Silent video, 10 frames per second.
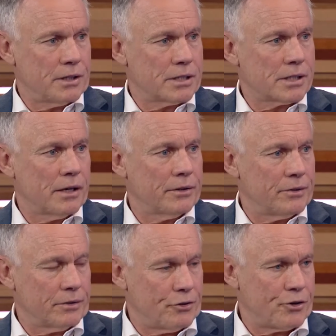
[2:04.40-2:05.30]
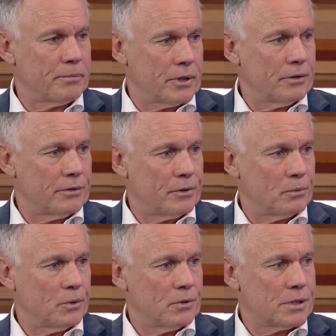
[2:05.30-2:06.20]
is going to contribute
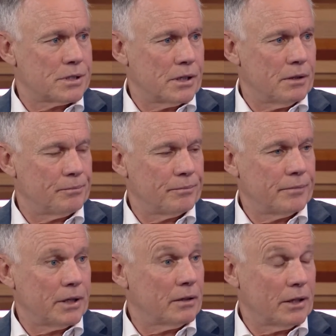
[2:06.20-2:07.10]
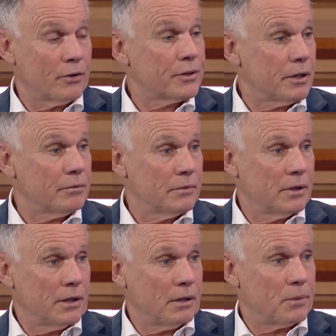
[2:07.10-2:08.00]
towards a healthier
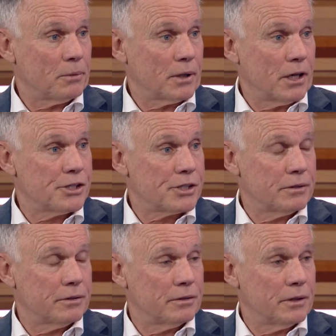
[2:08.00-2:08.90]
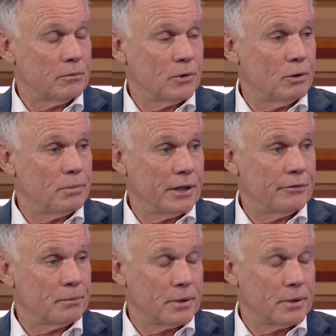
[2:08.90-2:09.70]
population and well-being for